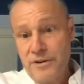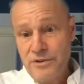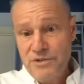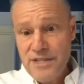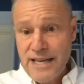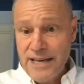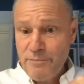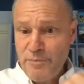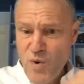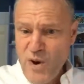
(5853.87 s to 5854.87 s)
You just had to
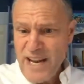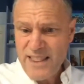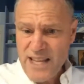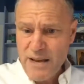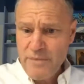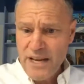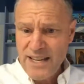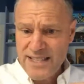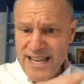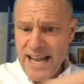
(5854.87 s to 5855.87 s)
point at them and
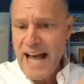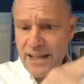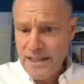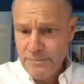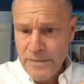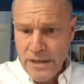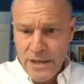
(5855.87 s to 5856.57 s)
attack them.